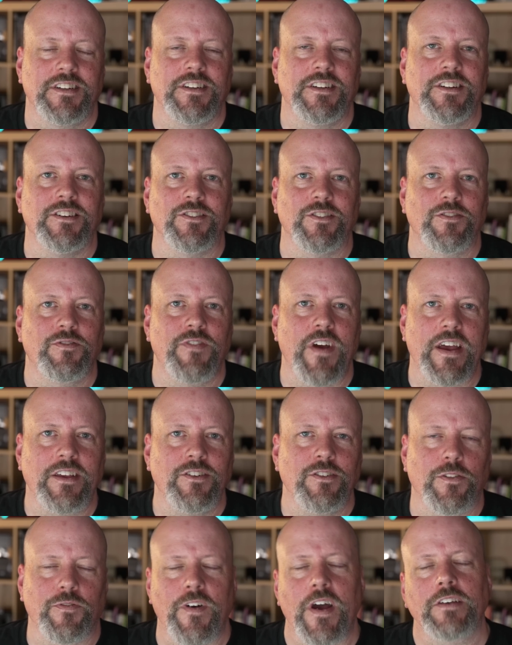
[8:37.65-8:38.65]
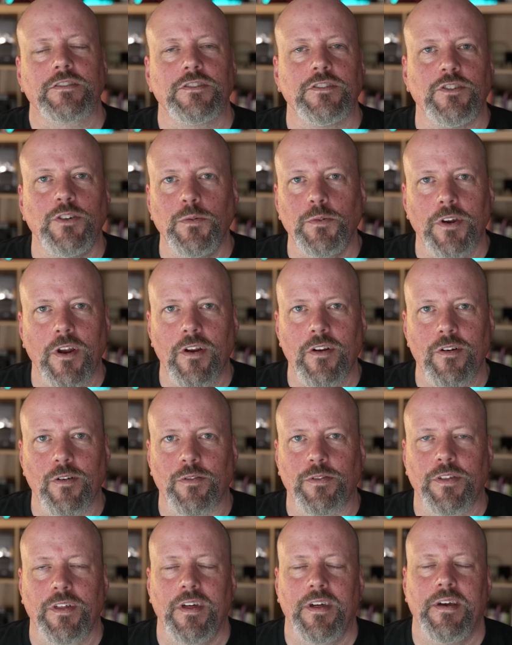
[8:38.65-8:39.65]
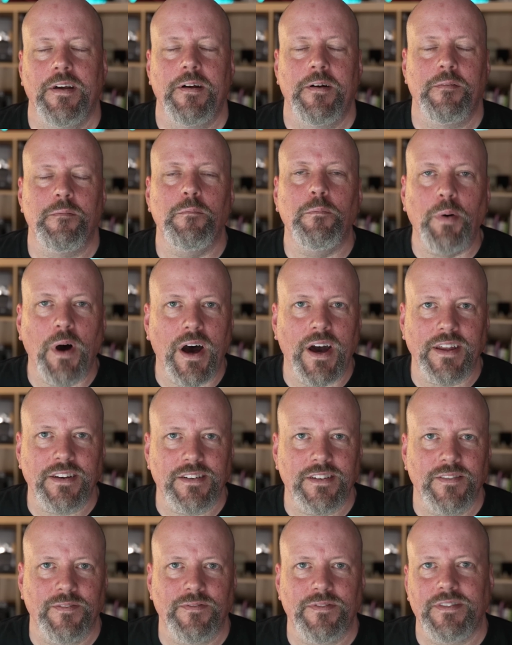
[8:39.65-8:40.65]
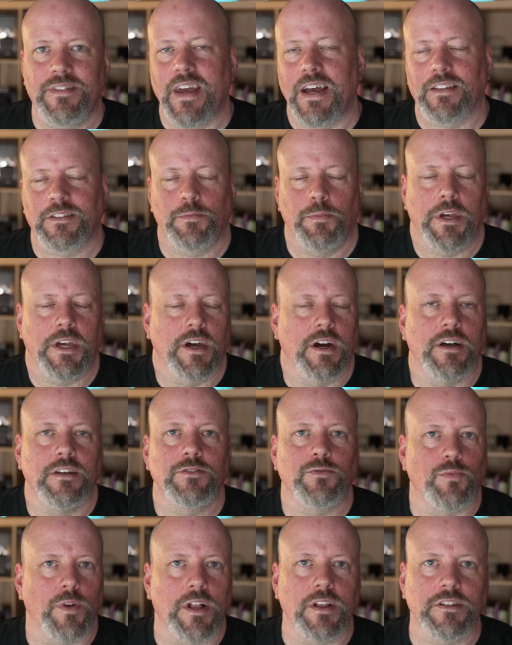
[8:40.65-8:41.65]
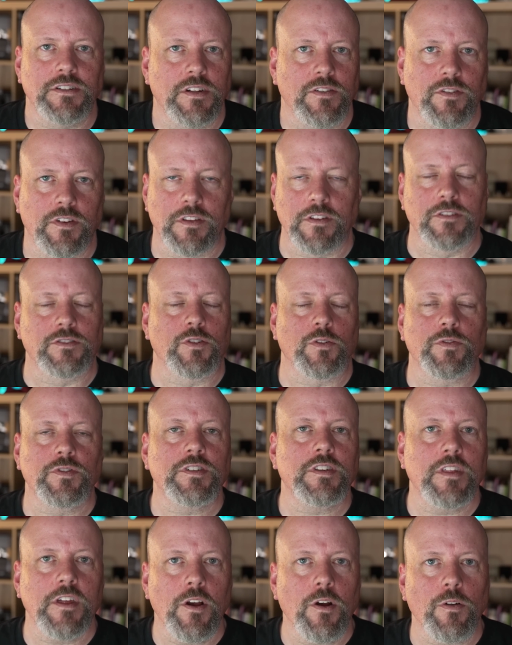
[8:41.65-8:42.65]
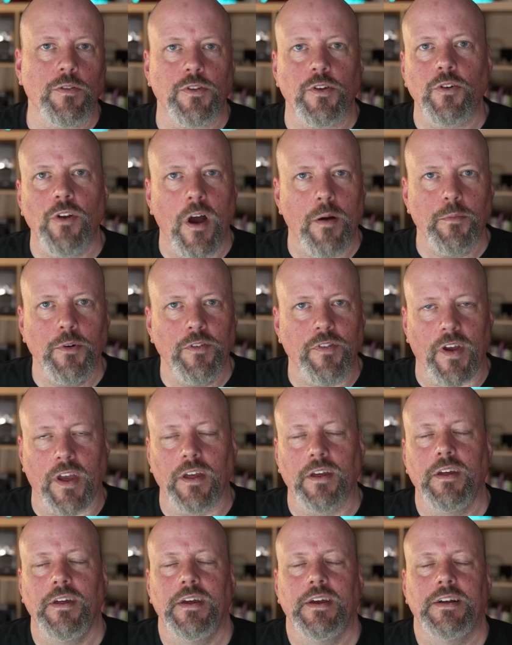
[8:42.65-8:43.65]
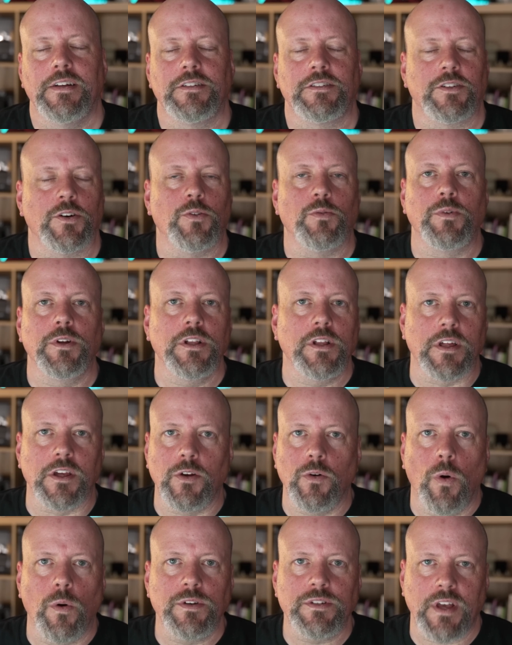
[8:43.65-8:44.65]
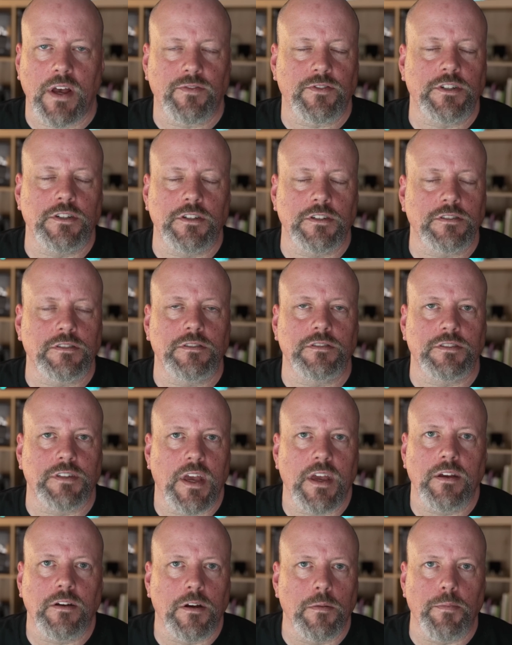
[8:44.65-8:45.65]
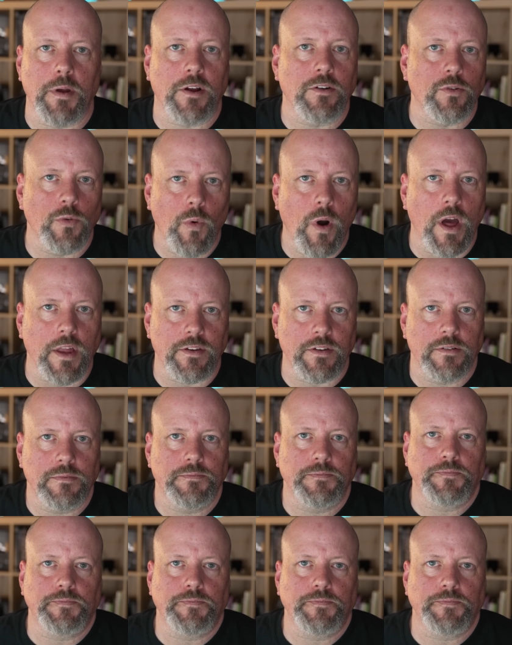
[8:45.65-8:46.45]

You know, you're the fastest human on earth. But that's because relative to the surface of the earth, you're not moving. So really, you always have to just say compared to what?